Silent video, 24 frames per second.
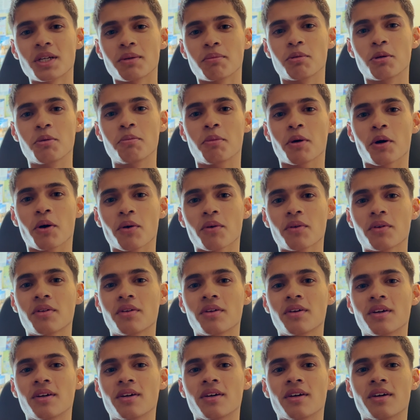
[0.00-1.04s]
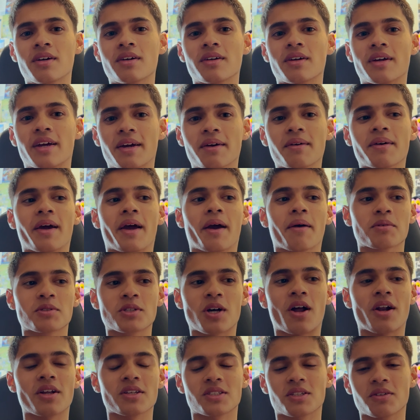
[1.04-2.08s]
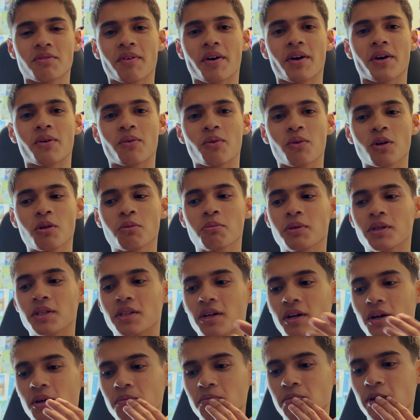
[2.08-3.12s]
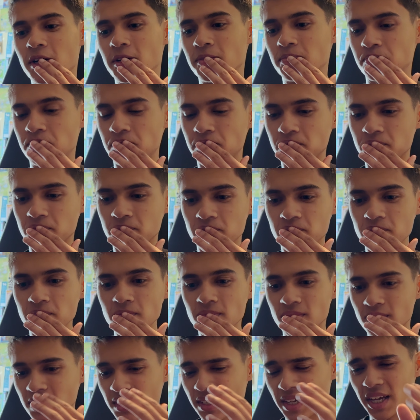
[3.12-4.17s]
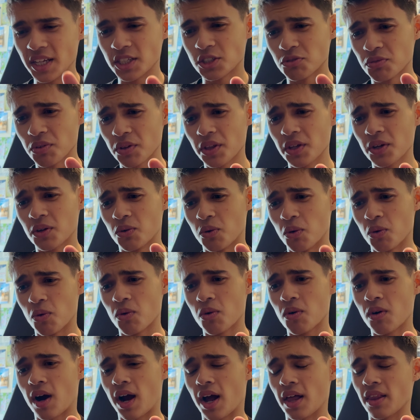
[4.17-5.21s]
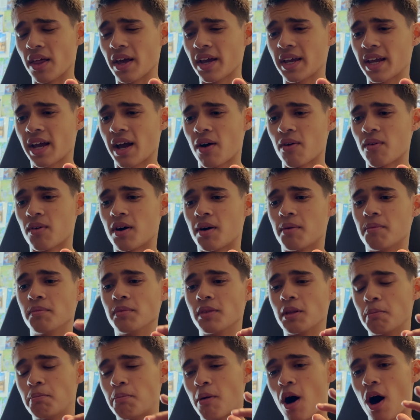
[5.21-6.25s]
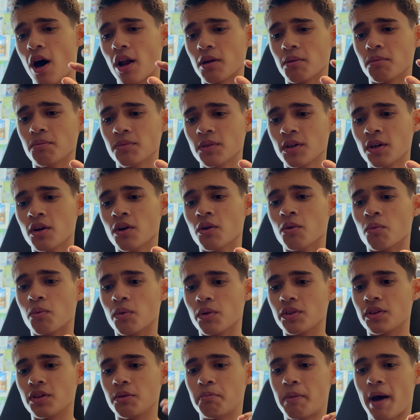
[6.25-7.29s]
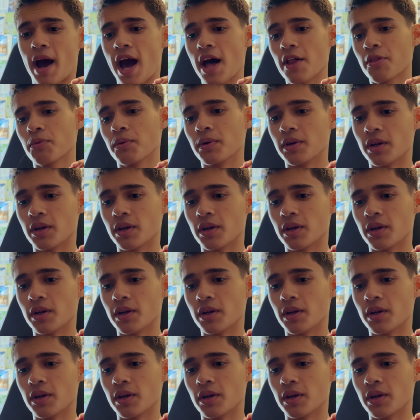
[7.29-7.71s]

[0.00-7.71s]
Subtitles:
it be built. It was honestly very cool to be there, but it's really cool. I like how the bottom where the pathway